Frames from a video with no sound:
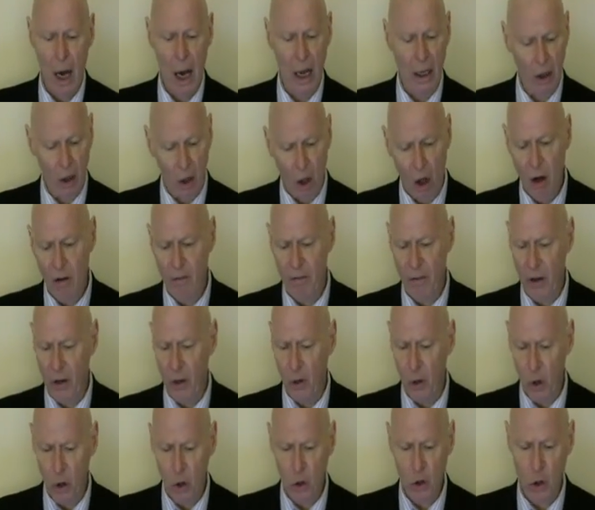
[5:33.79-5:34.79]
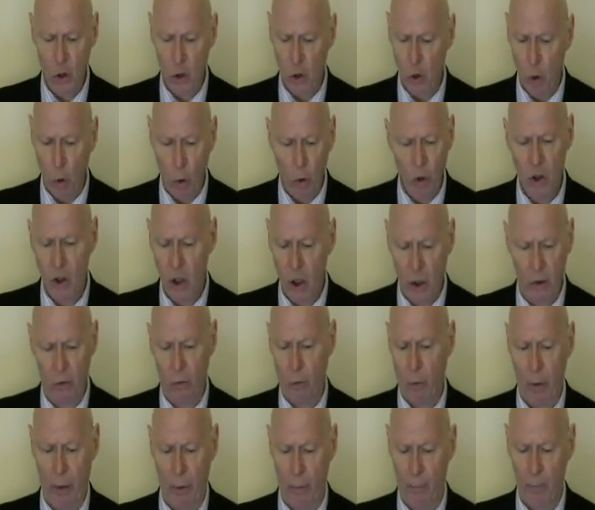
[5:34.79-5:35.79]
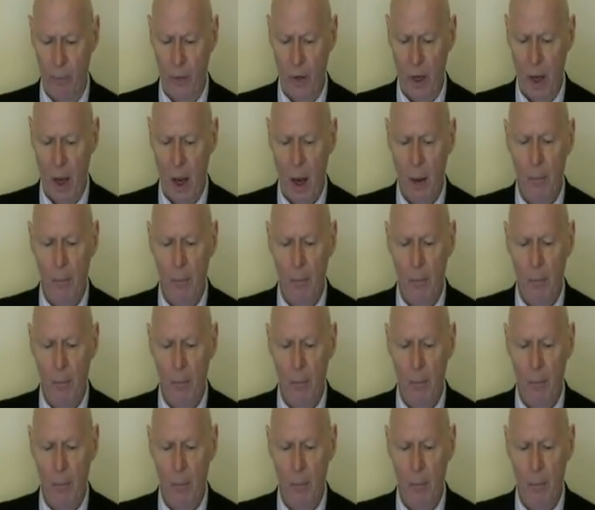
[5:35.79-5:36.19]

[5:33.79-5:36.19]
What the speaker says: and love and nurture your children.